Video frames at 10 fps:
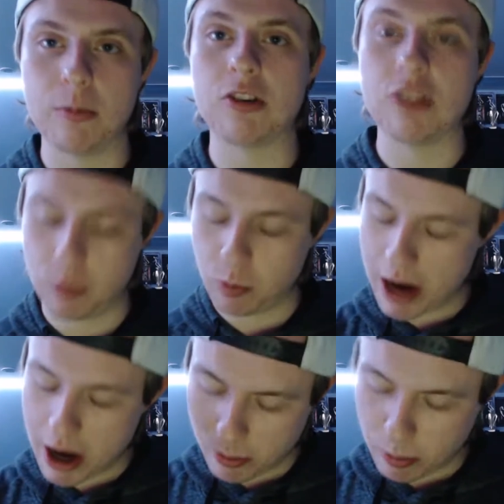which is
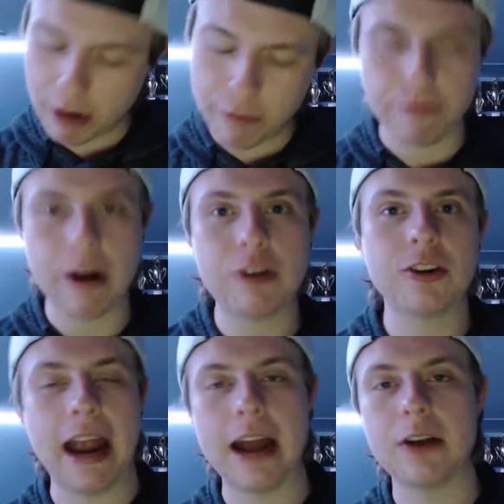where will
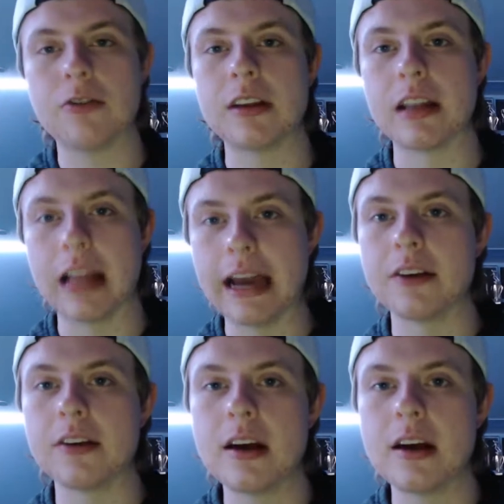Frederik Andersen land?